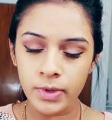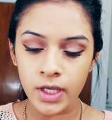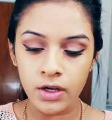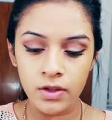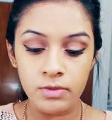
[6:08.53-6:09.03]
bit
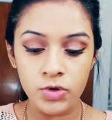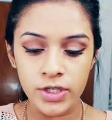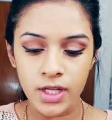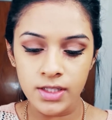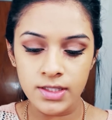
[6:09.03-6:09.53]
on the more
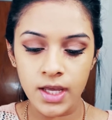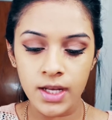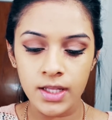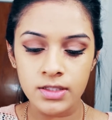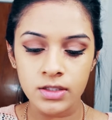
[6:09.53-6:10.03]
dense side,
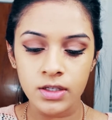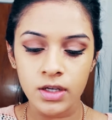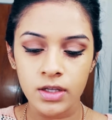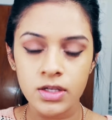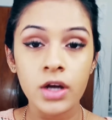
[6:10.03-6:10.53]
it's
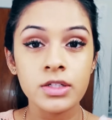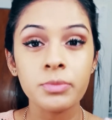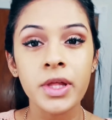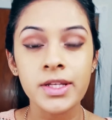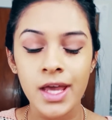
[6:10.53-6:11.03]
hard to
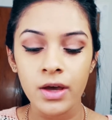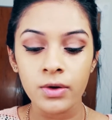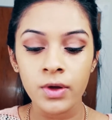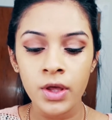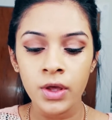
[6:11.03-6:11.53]
blend out
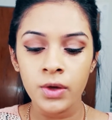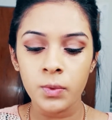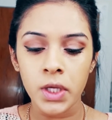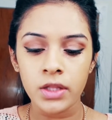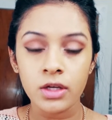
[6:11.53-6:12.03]

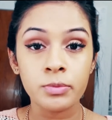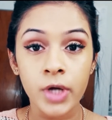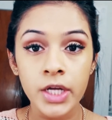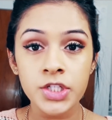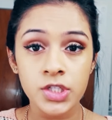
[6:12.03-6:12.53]
with a
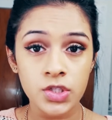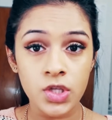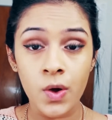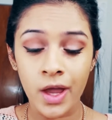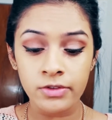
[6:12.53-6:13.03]
brush, so
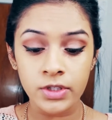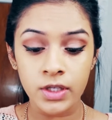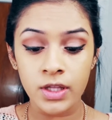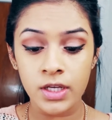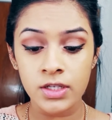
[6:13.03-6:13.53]
I
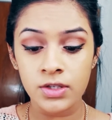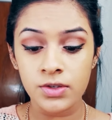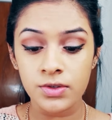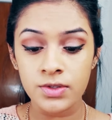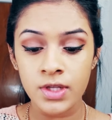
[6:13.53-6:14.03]
really like to
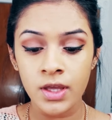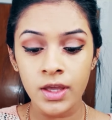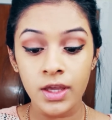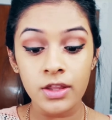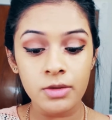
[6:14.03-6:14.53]
use
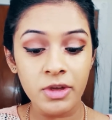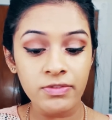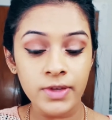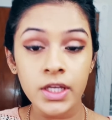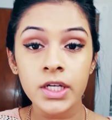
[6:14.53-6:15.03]
either my
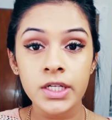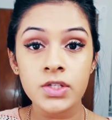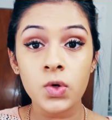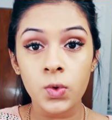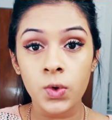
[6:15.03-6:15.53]
fingers
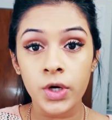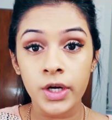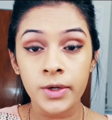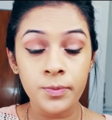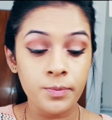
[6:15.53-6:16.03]
or
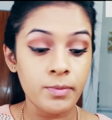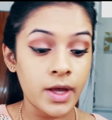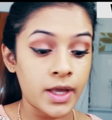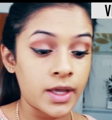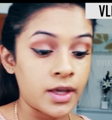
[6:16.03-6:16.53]

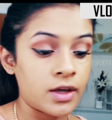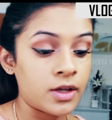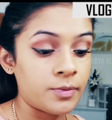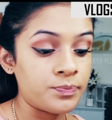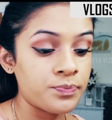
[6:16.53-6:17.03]
my
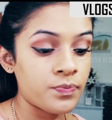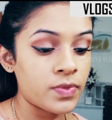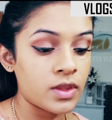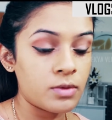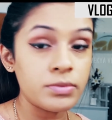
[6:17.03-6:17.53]

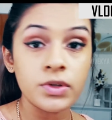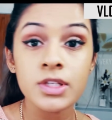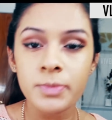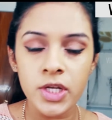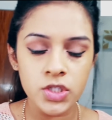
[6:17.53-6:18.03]
beauty
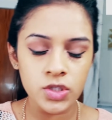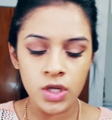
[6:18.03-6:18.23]
sponge